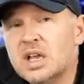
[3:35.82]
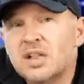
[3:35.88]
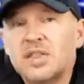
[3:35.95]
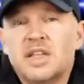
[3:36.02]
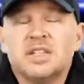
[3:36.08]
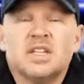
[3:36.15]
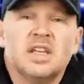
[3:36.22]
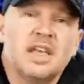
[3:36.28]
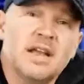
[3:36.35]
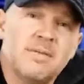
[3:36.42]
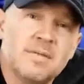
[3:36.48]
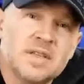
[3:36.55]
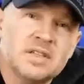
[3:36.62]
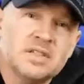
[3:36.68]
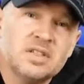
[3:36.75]
Than to
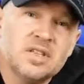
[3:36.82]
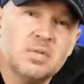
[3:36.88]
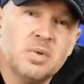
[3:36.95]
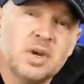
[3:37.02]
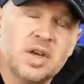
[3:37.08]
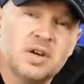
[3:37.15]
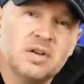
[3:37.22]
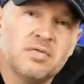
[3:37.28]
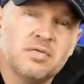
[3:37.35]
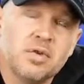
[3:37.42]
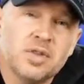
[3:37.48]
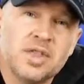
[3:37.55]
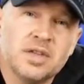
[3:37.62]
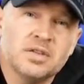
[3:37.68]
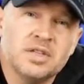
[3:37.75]
get this T100
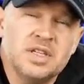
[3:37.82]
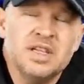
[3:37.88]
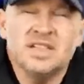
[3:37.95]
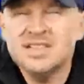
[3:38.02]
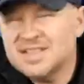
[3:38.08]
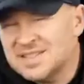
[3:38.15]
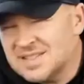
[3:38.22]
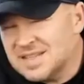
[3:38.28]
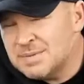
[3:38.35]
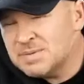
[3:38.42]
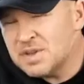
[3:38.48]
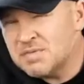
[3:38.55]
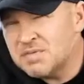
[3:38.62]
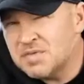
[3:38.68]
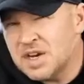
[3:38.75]
4000D. It just
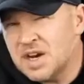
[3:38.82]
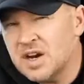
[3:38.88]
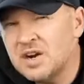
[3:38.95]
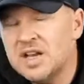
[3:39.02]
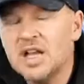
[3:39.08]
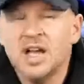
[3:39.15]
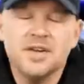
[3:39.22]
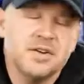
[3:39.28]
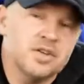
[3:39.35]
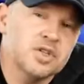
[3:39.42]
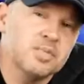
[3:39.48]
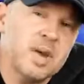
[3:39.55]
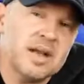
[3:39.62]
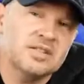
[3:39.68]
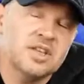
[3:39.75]
seems a very
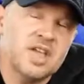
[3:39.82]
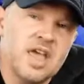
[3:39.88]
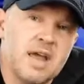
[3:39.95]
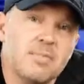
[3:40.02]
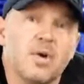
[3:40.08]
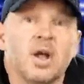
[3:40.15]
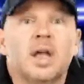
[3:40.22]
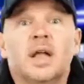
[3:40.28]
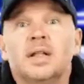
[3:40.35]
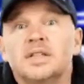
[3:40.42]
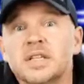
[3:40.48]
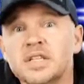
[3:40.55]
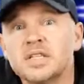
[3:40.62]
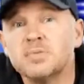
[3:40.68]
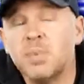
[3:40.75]
under-specced camera,
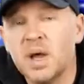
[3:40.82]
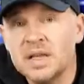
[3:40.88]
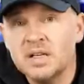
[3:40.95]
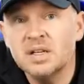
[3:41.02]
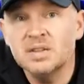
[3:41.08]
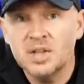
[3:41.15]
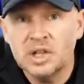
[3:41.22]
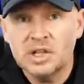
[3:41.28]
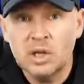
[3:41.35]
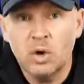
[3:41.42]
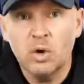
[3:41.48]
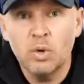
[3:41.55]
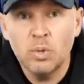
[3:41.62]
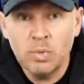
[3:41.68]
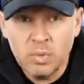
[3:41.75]
despite the
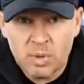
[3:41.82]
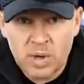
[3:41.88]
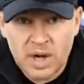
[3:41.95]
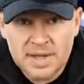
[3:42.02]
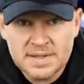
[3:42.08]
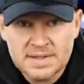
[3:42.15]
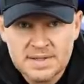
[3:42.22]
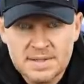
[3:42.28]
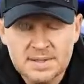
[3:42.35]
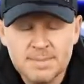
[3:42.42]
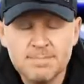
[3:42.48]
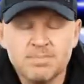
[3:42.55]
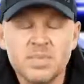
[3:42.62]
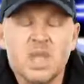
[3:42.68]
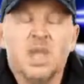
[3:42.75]
low price.
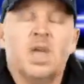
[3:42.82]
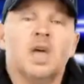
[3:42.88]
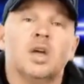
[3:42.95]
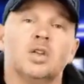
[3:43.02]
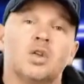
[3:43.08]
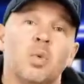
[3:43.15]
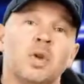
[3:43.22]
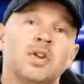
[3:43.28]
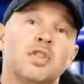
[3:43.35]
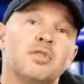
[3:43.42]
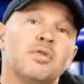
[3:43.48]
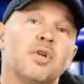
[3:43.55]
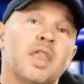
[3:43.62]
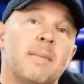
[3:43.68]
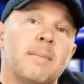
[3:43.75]
So I wanted to
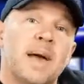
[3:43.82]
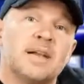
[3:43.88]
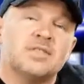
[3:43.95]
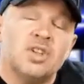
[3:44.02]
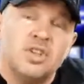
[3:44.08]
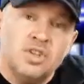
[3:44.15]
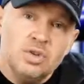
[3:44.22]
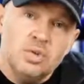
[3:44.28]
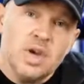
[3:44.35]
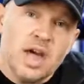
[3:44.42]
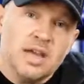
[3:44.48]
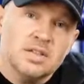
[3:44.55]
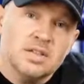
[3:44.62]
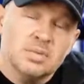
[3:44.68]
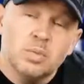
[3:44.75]
throw that back to you
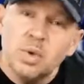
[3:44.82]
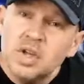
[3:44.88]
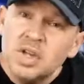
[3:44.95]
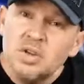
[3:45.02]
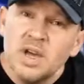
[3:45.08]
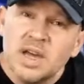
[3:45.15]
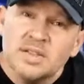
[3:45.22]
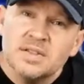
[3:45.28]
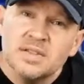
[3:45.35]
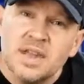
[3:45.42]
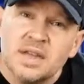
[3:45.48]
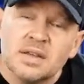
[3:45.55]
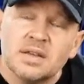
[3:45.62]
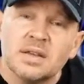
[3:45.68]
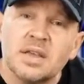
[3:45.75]
guys. What do you guys
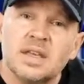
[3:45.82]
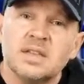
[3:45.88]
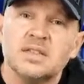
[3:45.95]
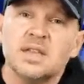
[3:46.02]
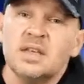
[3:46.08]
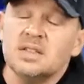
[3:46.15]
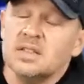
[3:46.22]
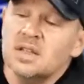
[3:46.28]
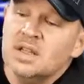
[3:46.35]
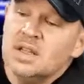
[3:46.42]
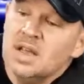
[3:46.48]
think? Is it